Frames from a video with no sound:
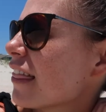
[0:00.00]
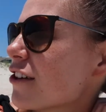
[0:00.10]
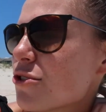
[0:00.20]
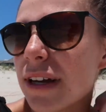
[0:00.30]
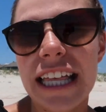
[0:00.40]

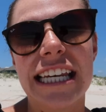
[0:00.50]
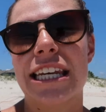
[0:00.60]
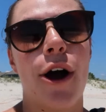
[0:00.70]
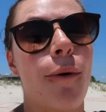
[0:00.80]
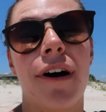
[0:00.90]
There's really
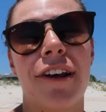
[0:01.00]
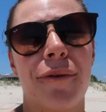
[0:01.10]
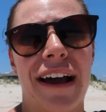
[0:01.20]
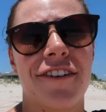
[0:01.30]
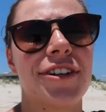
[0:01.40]
no one
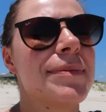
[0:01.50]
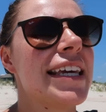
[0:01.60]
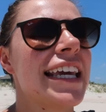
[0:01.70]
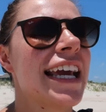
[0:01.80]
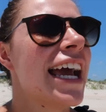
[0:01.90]
around
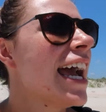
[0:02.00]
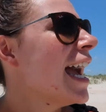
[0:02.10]
me